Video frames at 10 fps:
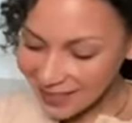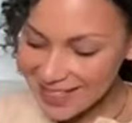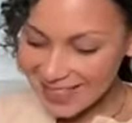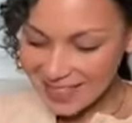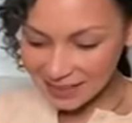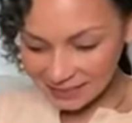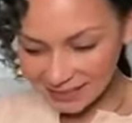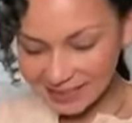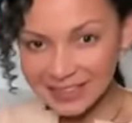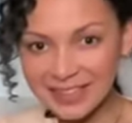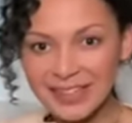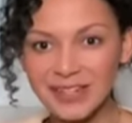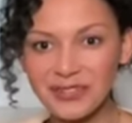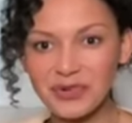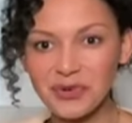Still in
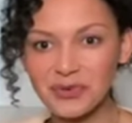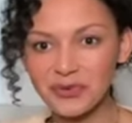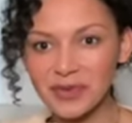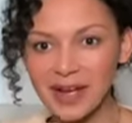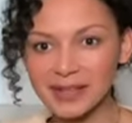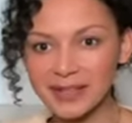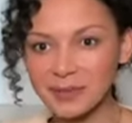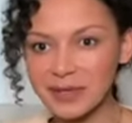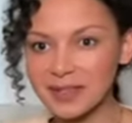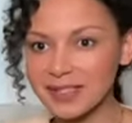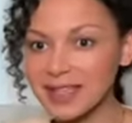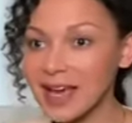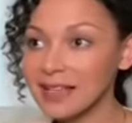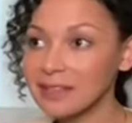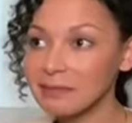Yukon valleys where the
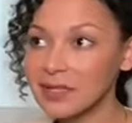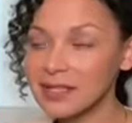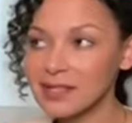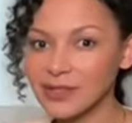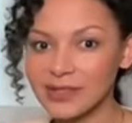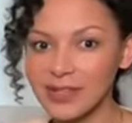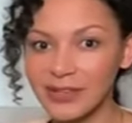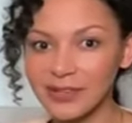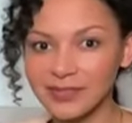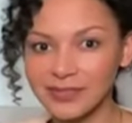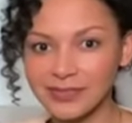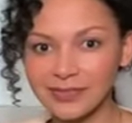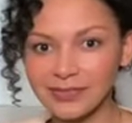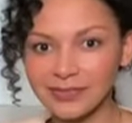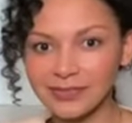silent peaks look down,
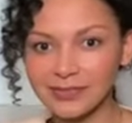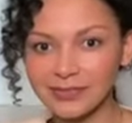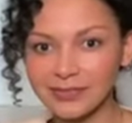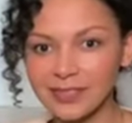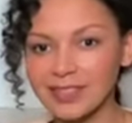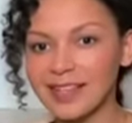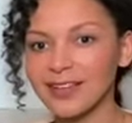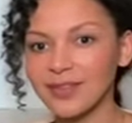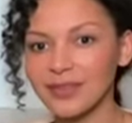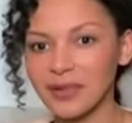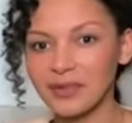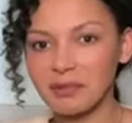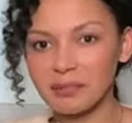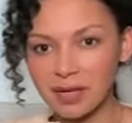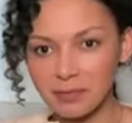we tell of how the
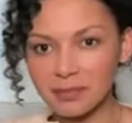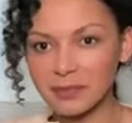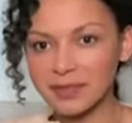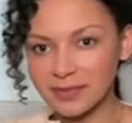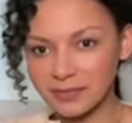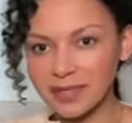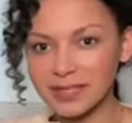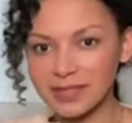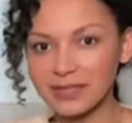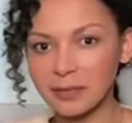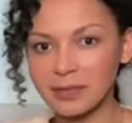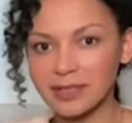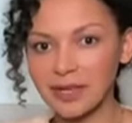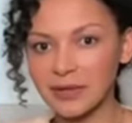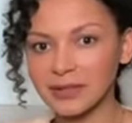piper was invited up to
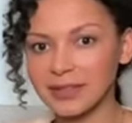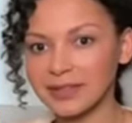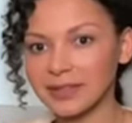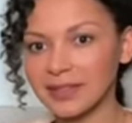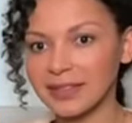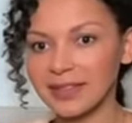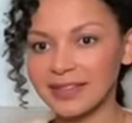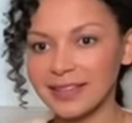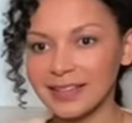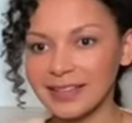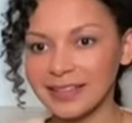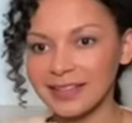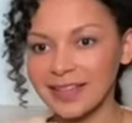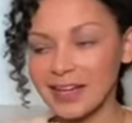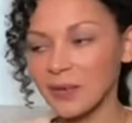town.
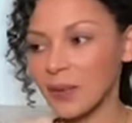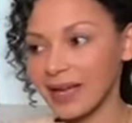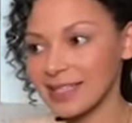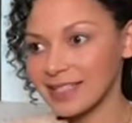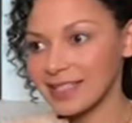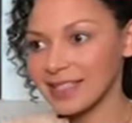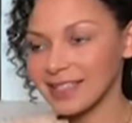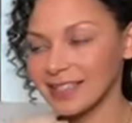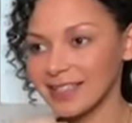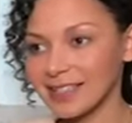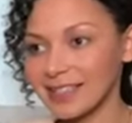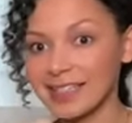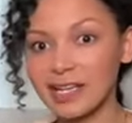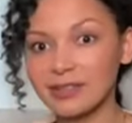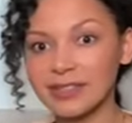And he went in
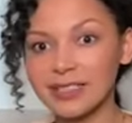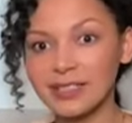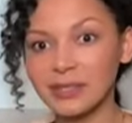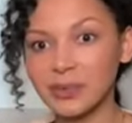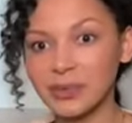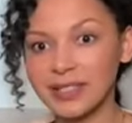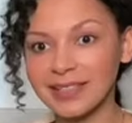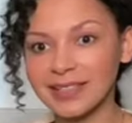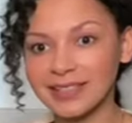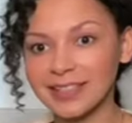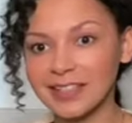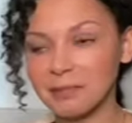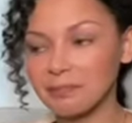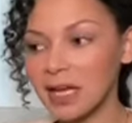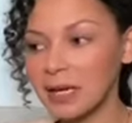kilted glory and he
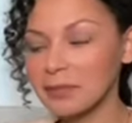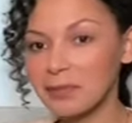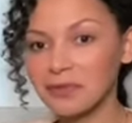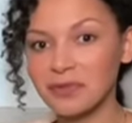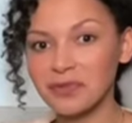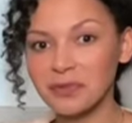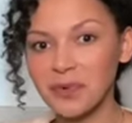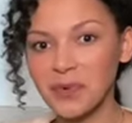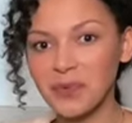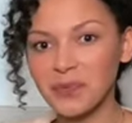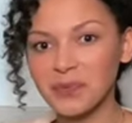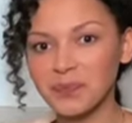piped before them all,